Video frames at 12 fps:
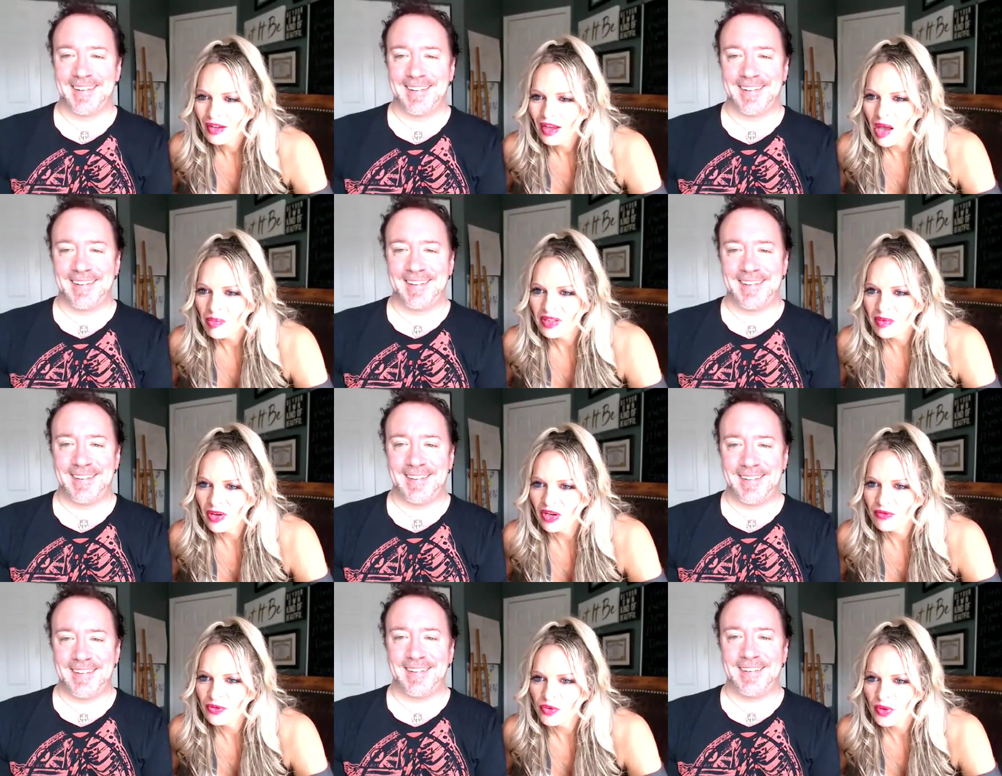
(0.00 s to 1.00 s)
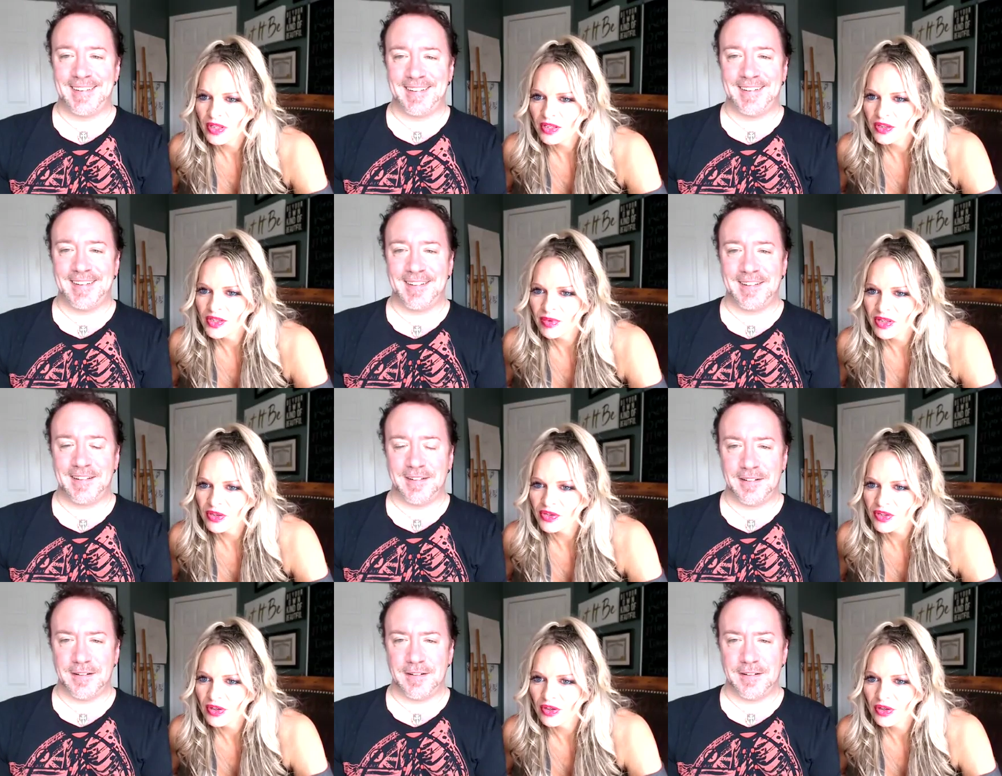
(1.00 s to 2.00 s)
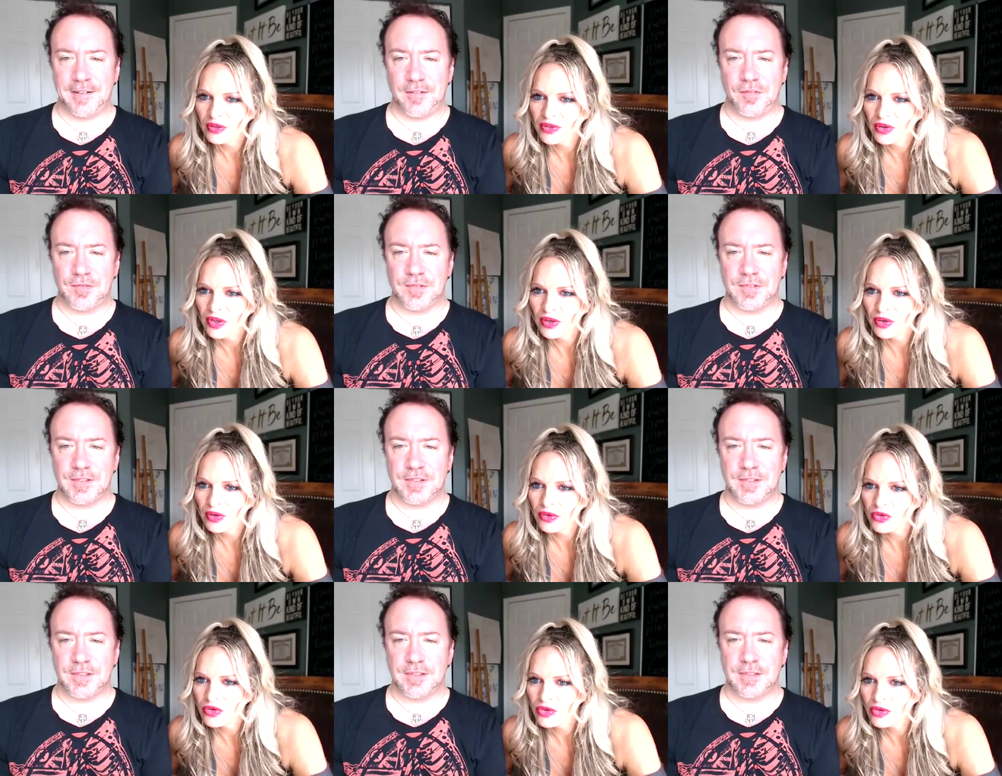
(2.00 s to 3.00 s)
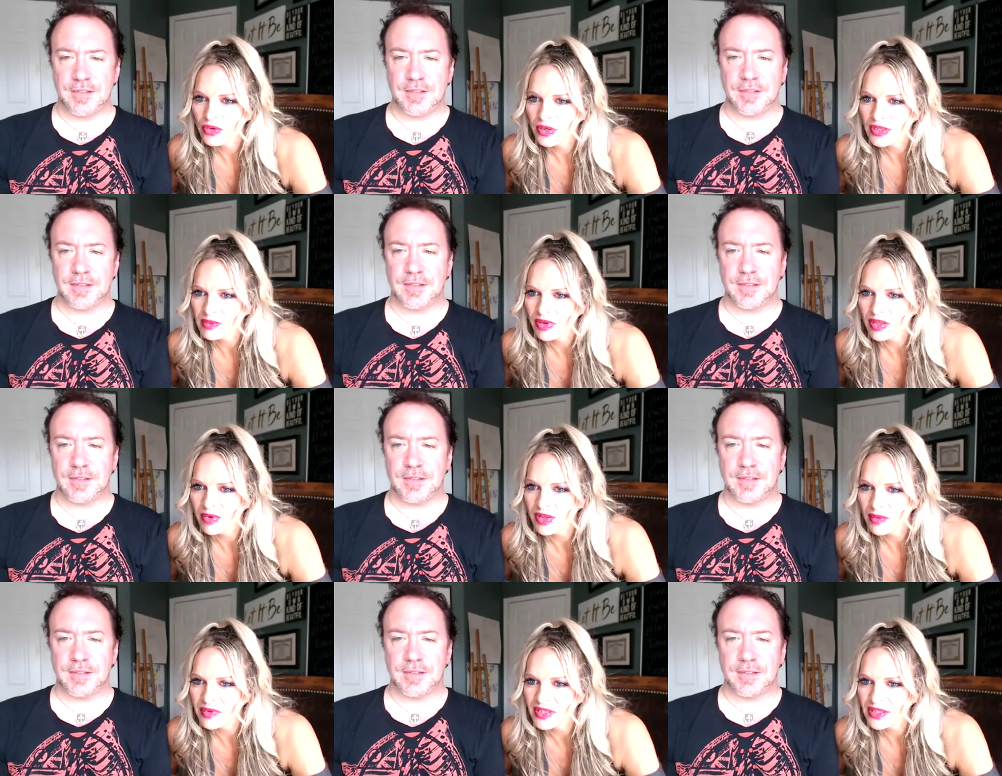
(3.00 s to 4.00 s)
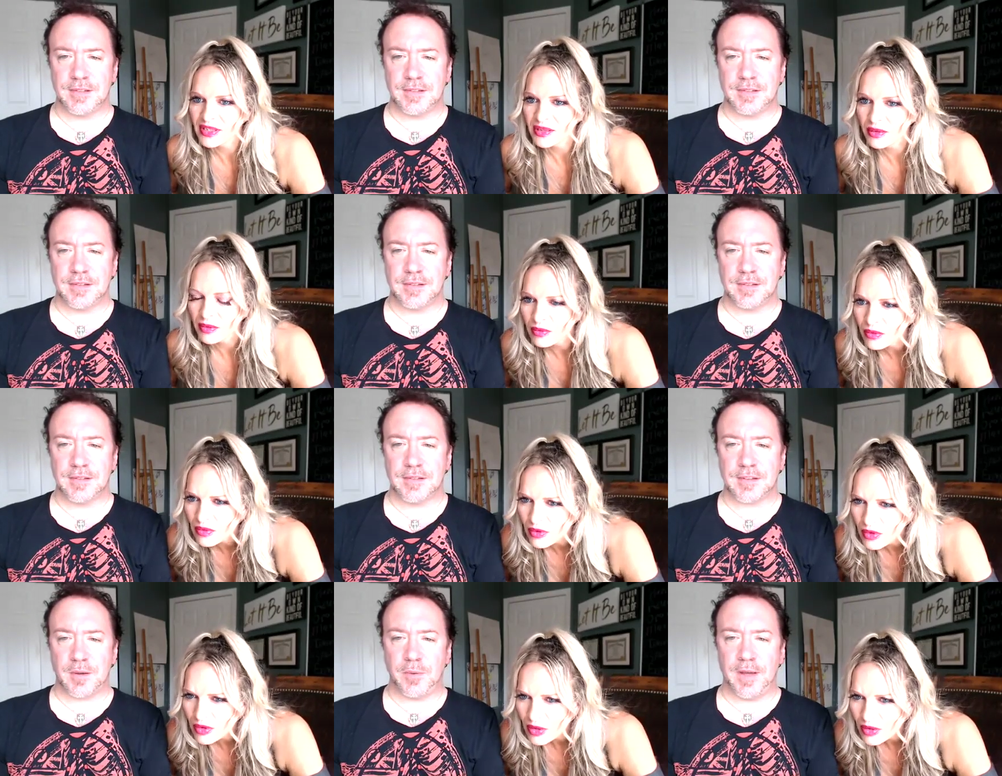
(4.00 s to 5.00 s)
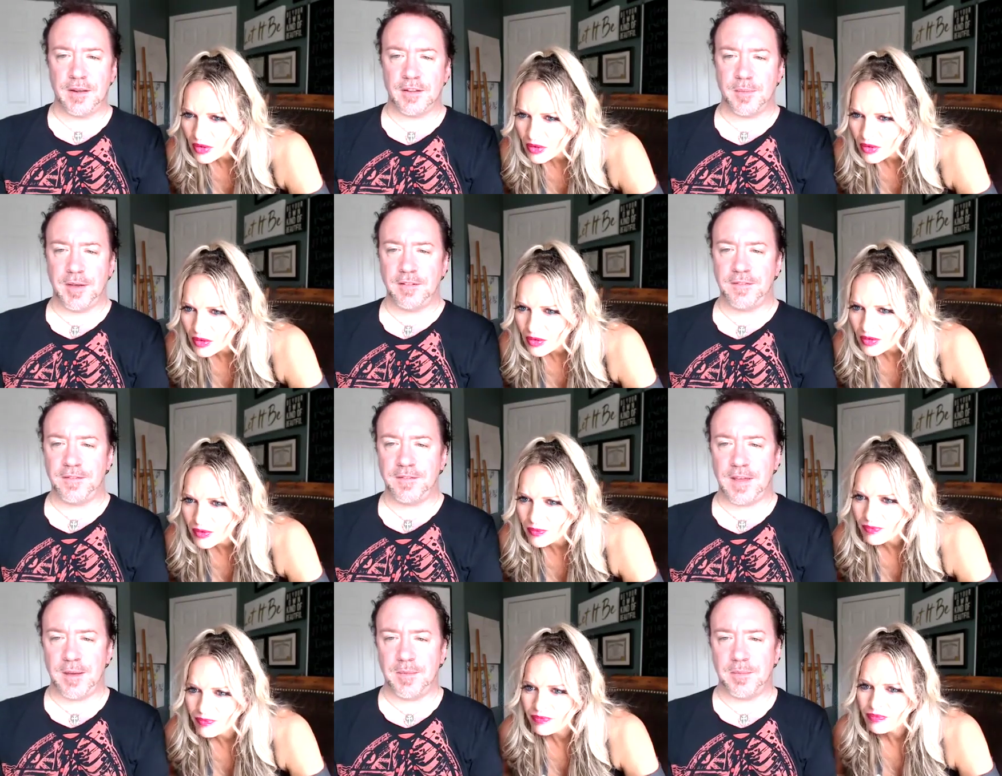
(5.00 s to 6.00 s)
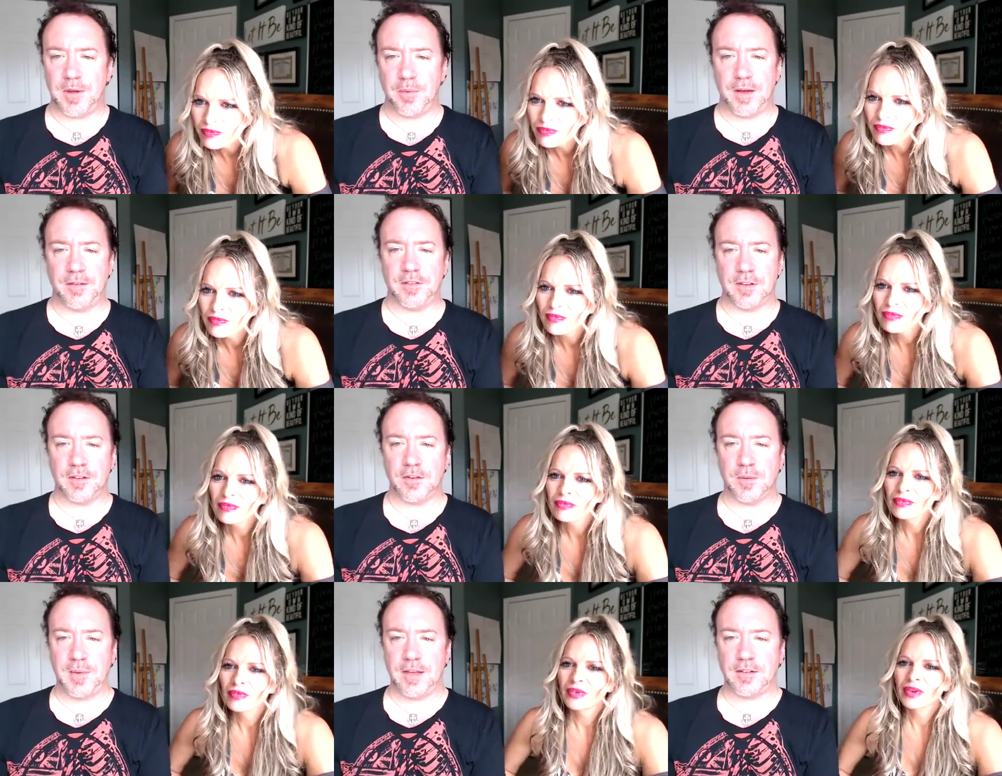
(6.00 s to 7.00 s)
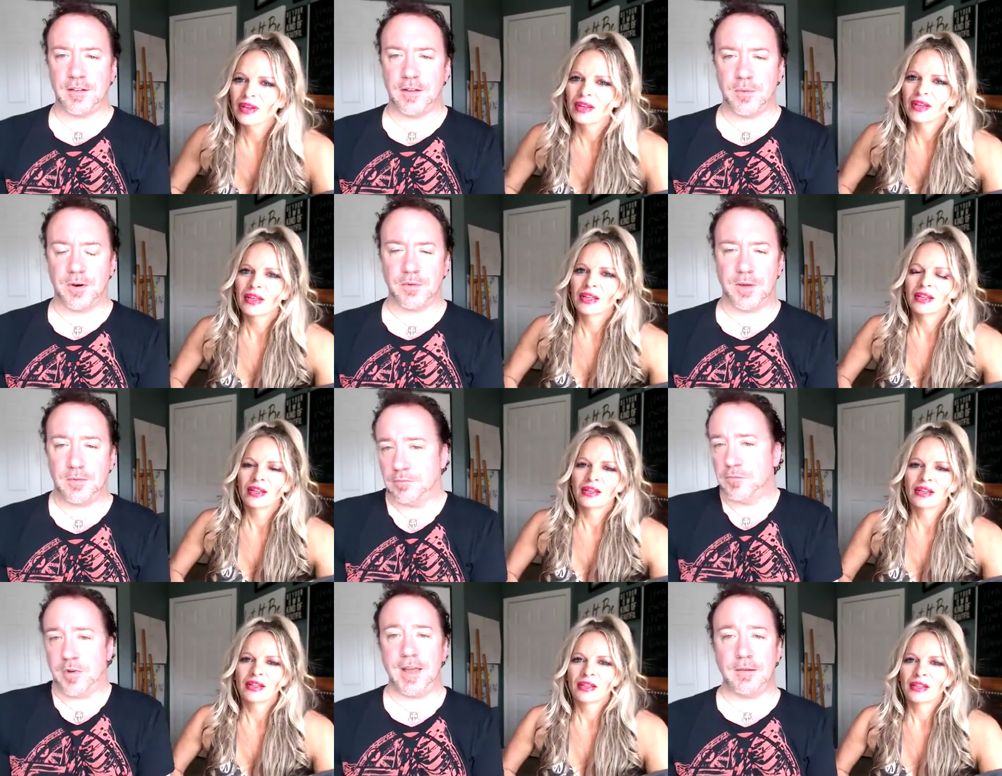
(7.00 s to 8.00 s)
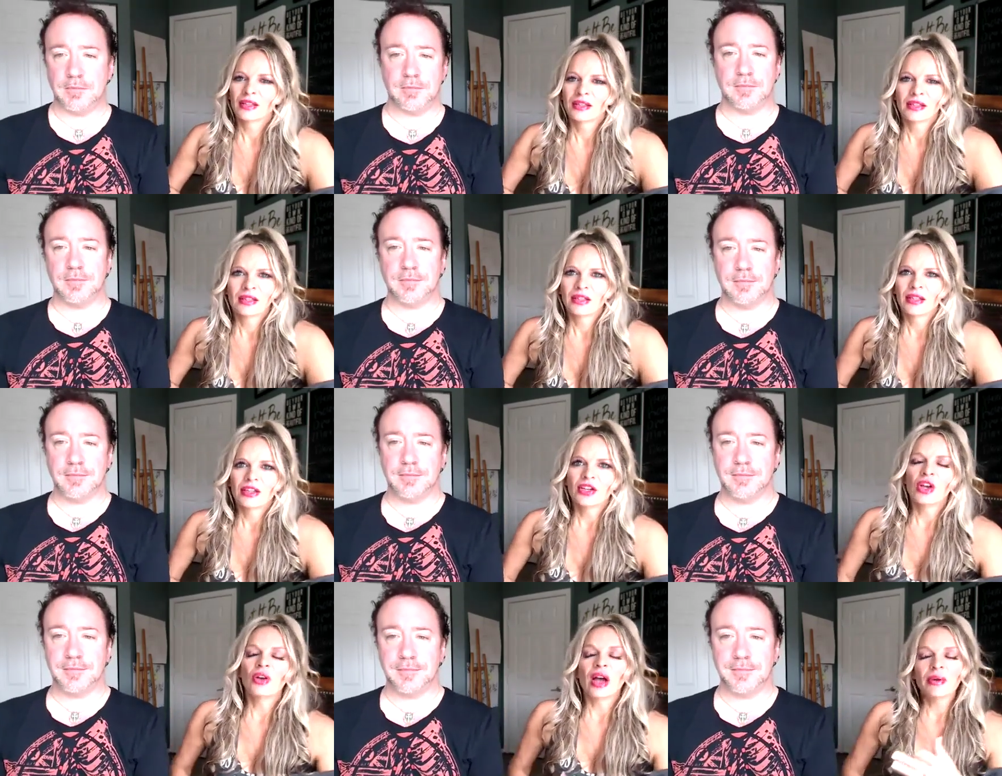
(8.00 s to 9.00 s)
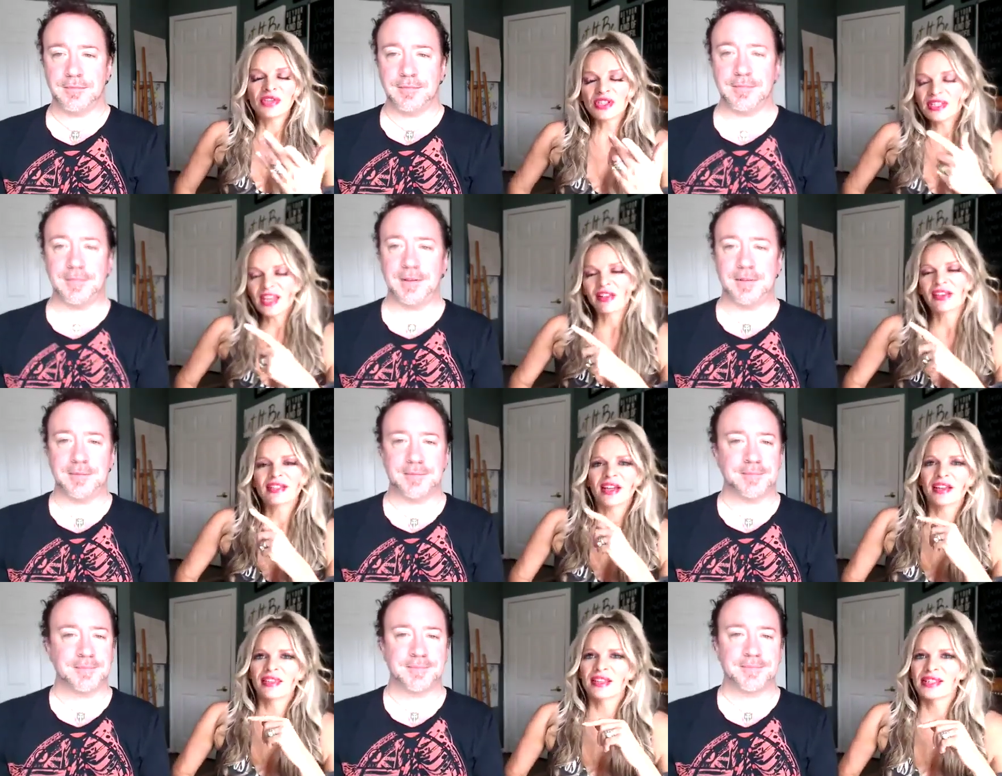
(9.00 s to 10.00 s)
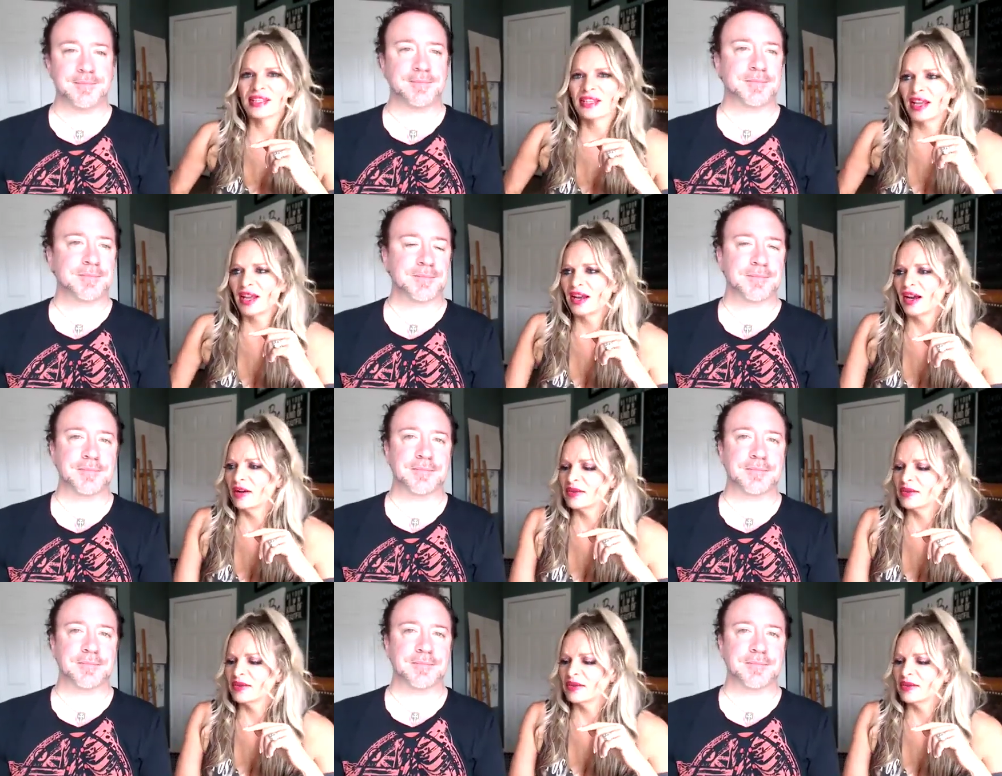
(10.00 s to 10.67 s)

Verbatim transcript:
Speaker 1: happily married for 20 years, but years ago, Tony Coach explained to me that I'm 60.
Speaker 2: sent weighted to my fem and my wife 63 masculine. It works well.
Speaker 1: Great. You know, I was just telling Dug this today. I